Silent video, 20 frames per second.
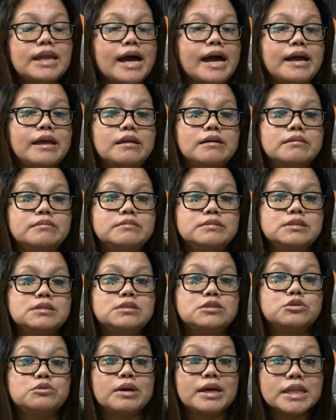
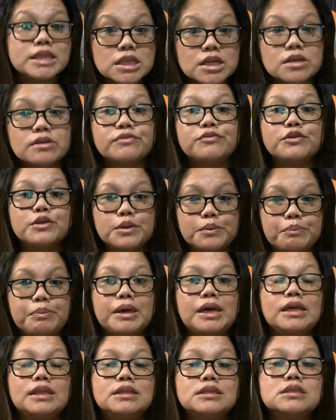items to enter the
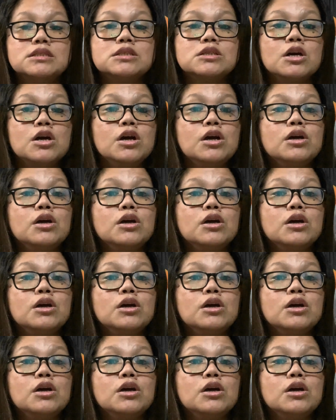Philippines,